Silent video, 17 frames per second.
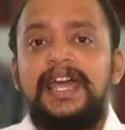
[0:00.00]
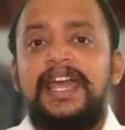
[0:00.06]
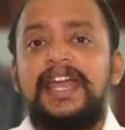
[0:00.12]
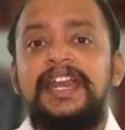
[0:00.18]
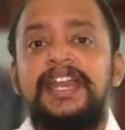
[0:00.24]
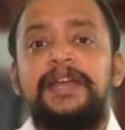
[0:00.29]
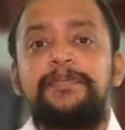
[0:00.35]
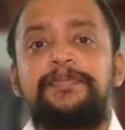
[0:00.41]

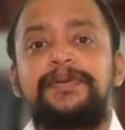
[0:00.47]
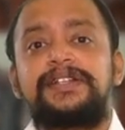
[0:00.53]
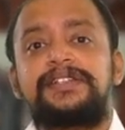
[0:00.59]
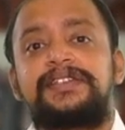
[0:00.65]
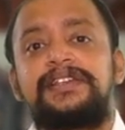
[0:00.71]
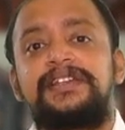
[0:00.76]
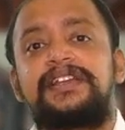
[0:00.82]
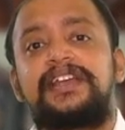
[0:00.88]
Any
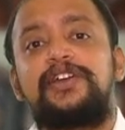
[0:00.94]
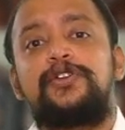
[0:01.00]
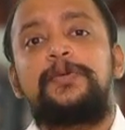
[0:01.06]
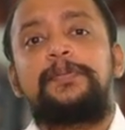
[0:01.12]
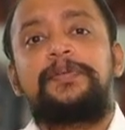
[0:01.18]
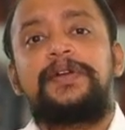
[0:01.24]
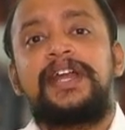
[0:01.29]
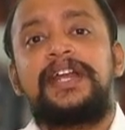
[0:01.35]
person can
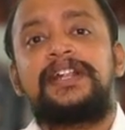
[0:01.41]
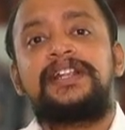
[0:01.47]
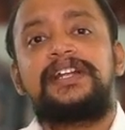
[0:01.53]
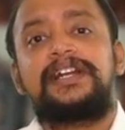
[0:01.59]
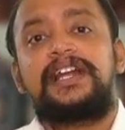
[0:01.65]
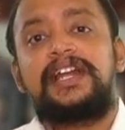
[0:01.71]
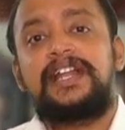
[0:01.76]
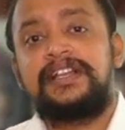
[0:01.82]
obtain
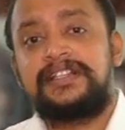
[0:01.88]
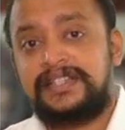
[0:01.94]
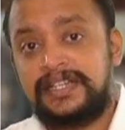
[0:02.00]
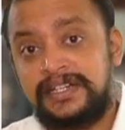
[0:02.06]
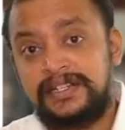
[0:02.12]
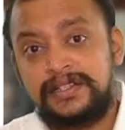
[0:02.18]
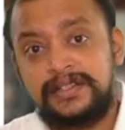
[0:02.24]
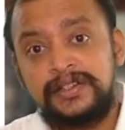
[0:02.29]
that
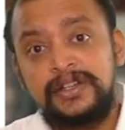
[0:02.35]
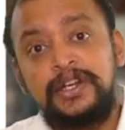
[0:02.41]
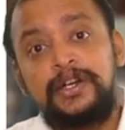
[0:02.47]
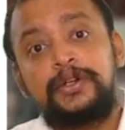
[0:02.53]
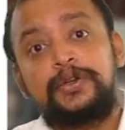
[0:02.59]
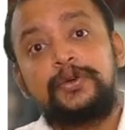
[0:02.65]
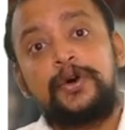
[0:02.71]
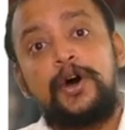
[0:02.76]
license
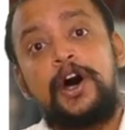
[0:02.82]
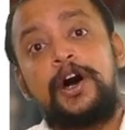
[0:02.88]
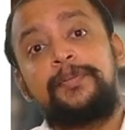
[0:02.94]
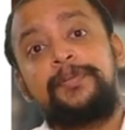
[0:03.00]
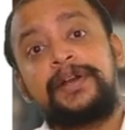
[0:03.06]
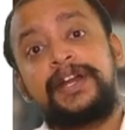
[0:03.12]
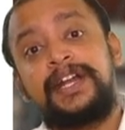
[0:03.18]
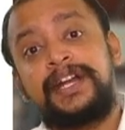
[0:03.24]
to
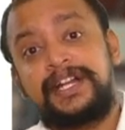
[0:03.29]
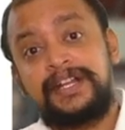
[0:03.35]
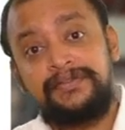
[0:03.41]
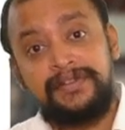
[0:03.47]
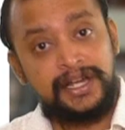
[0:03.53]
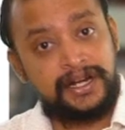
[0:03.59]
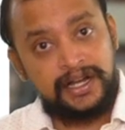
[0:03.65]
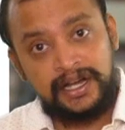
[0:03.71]
operate
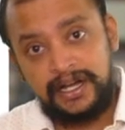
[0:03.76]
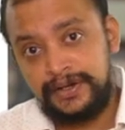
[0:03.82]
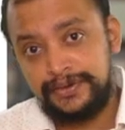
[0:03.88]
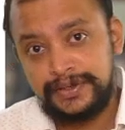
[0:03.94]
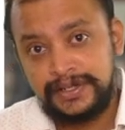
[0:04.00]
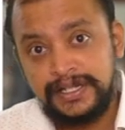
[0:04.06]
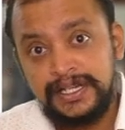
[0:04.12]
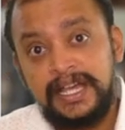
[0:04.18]
a
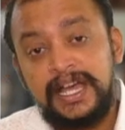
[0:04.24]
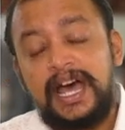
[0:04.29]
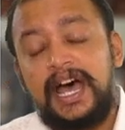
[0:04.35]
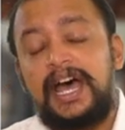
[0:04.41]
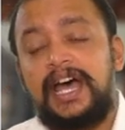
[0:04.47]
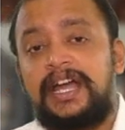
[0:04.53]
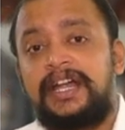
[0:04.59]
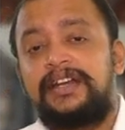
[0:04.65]
warehouse
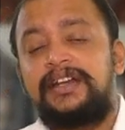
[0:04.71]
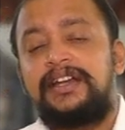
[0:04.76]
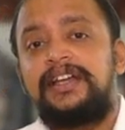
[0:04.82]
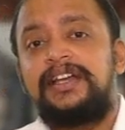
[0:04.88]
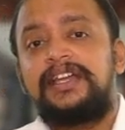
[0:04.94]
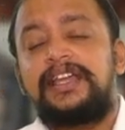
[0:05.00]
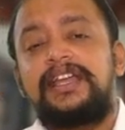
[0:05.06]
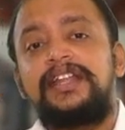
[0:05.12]
and
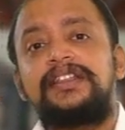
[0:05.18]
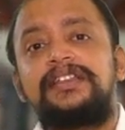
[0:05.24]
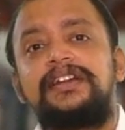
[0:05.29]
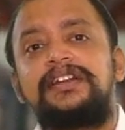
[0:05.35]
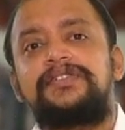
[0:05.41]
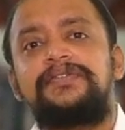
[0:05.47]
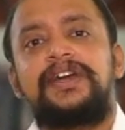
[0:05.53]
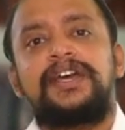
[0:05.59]
in
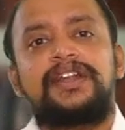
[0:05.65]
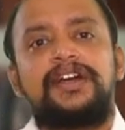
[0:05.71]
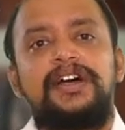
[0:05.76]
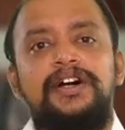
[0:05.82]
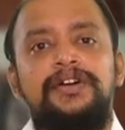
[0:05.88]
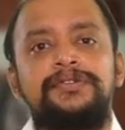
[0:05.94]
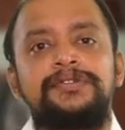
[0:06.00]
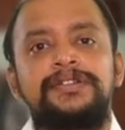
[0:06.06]
that
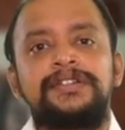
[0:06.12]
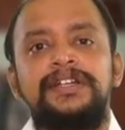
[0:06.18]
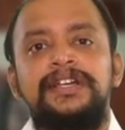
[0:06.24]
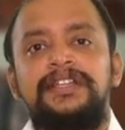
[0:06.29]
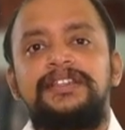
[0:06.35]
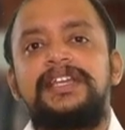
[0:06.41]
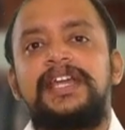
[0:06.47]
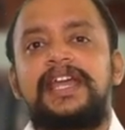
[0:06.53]
warehouse
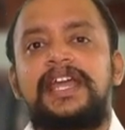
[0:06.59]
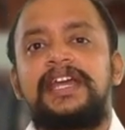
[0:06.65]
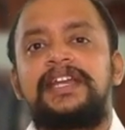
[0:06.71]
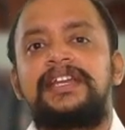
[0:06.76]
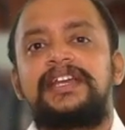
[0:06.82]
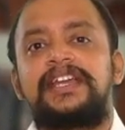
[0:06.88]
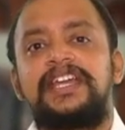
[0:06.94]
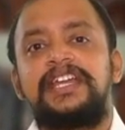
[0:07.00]
they
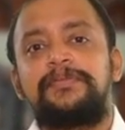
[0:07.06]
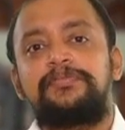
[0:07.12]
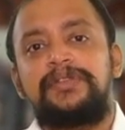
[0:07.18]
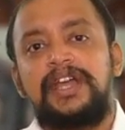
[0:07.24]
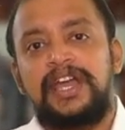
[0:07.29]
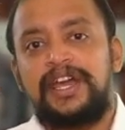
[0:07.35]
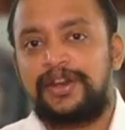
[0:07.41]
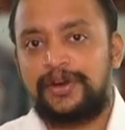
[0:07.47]
can
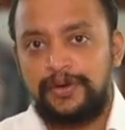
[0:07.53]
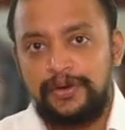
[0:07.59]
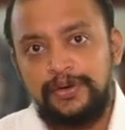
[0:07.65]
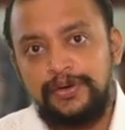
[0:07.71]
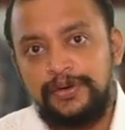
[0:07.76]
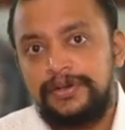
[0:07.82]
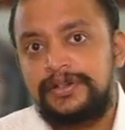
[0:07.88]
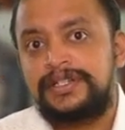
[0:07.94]
keep their
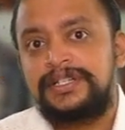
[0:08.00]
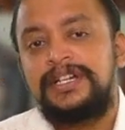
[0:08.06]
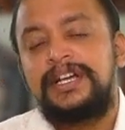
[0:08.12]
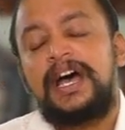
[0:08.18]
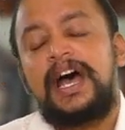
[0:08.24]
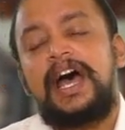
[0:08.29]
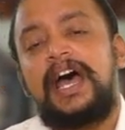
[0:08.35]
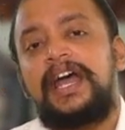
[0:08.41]
goods
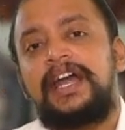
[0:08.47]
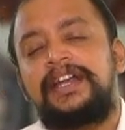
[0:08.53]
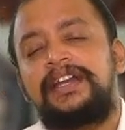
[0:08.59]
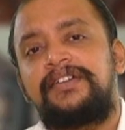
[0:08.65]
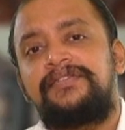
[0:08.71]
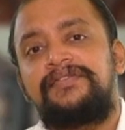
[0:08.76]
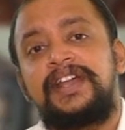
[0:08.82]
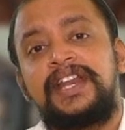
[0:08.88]

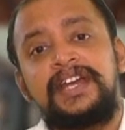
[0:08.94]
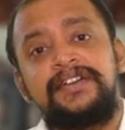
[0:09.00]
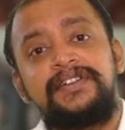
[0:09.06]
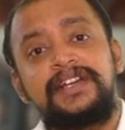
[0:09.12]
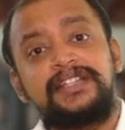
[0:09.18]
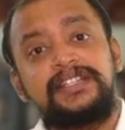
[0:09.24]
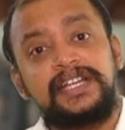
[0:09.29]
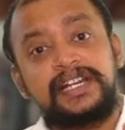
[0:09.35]
and
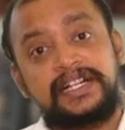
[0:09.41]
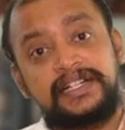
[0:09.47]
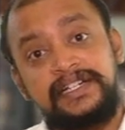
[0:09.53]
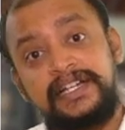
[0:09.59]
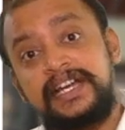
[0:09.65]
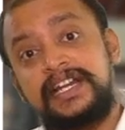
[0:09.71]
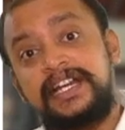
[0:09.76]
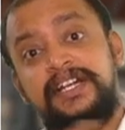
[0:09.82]
whenever they
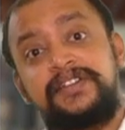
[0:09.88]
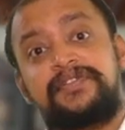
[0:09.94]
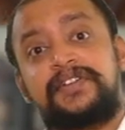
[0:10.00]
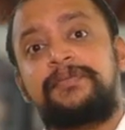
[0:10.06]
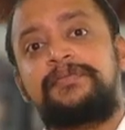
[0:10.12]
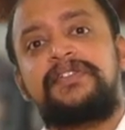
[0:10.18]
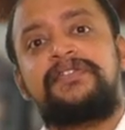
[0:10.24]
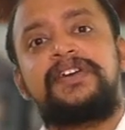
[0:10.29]
clear it
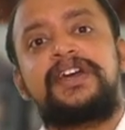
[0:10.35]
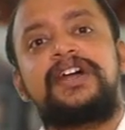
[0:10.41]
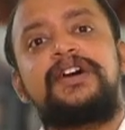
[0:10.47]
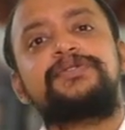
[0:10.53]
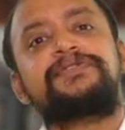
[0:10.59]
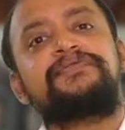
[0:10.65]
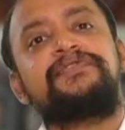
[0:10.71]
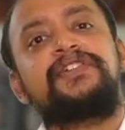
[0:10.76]
from the
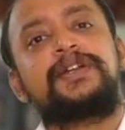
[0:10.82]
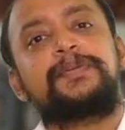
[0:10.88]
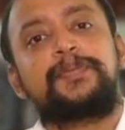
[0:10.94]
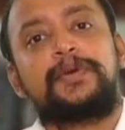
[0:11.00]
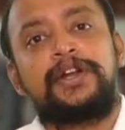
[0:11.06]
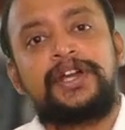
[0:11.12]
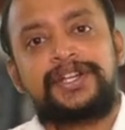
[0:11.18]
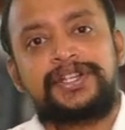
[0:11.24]
warehouse for
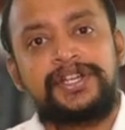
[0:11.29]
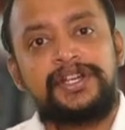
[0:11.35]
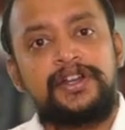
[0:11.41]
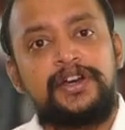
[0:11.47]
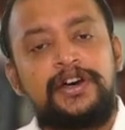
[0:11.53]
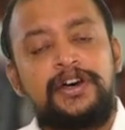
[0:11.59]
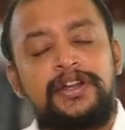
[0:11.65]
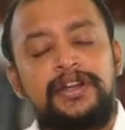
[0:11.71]

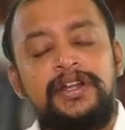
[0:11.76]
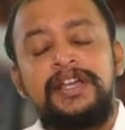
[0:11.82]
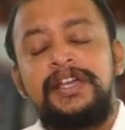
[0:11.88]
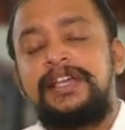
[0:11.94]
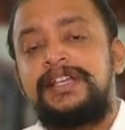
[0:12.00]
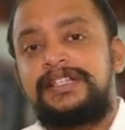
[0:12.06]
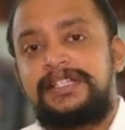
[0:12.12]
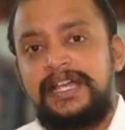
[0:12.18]
production or
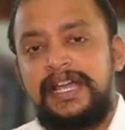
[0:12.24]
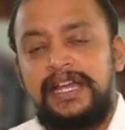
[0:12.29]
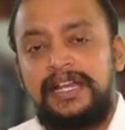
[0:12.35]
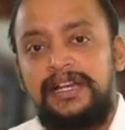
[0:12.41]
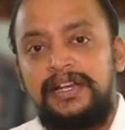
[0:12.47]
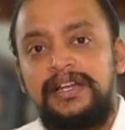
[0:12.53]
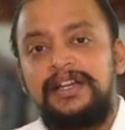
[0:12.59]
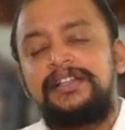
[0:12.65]

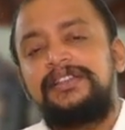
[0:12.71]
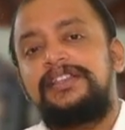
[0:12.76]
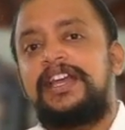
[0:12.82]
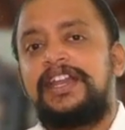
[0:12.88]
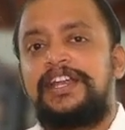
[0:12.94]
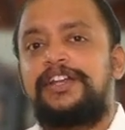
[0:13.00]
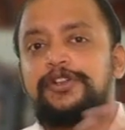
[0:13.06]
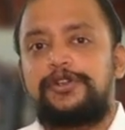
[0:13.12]
sale,
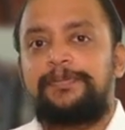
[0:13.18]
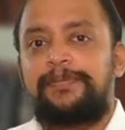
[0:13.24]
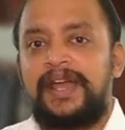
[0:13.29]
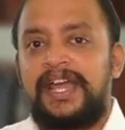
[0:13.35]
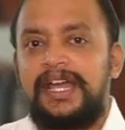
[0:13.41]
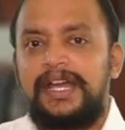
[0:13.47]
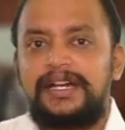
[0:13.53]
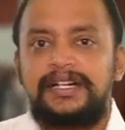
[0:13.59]
they need to
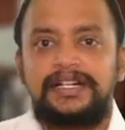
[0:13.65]
pay